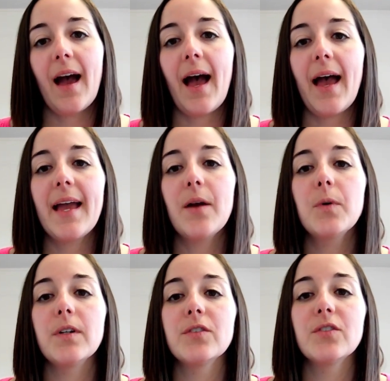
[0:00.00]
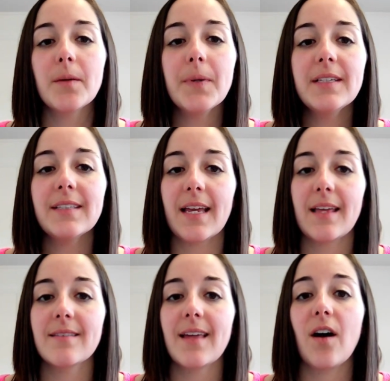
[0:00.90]
I will start by
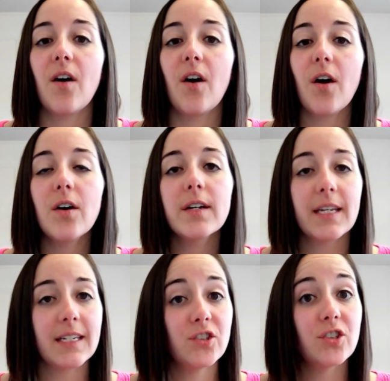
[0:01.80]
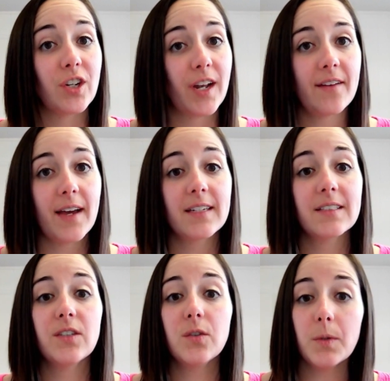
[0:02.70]
saying that all kids should have
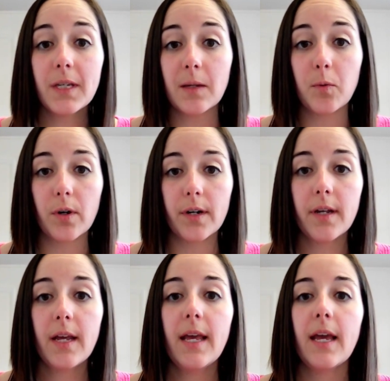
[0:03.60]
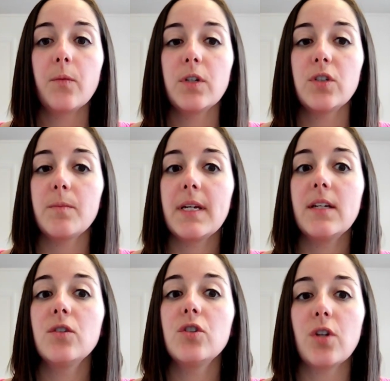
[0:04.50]
access to a keyboard, and we should
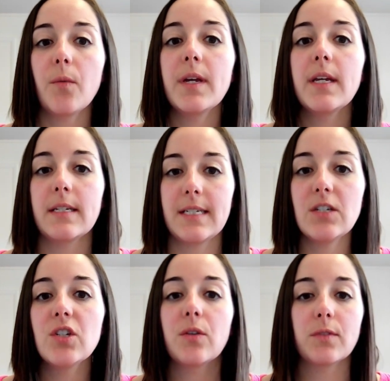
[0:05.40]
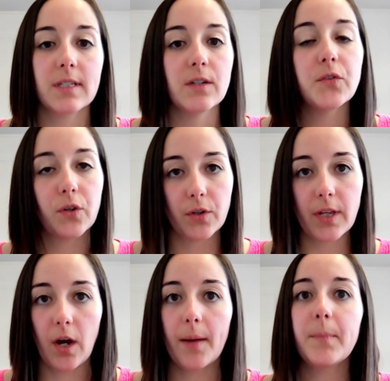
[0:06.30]
begin showing and teaching those skills early
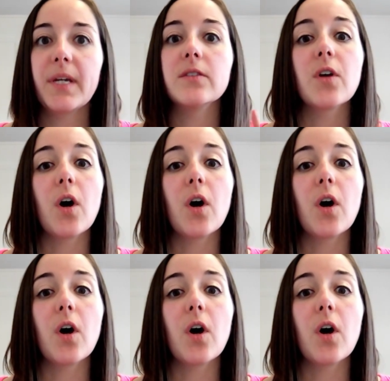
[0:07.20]
on because